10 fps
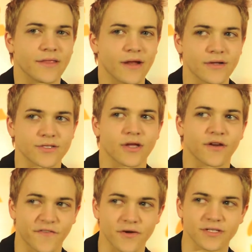There's
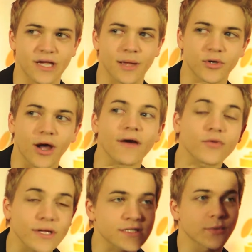your first time
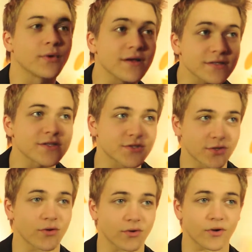covering someone else's
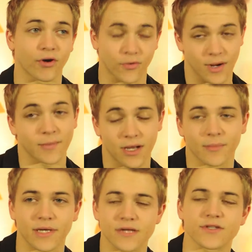song on a Grammy
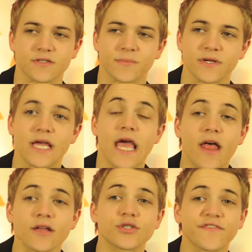Nominations appearance.
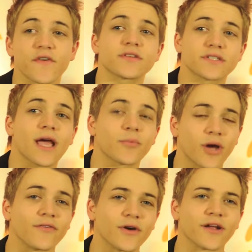There's your first time
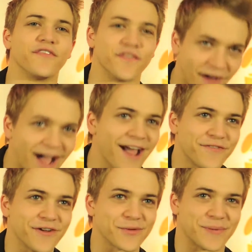covering
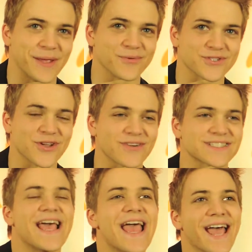five other people's songs.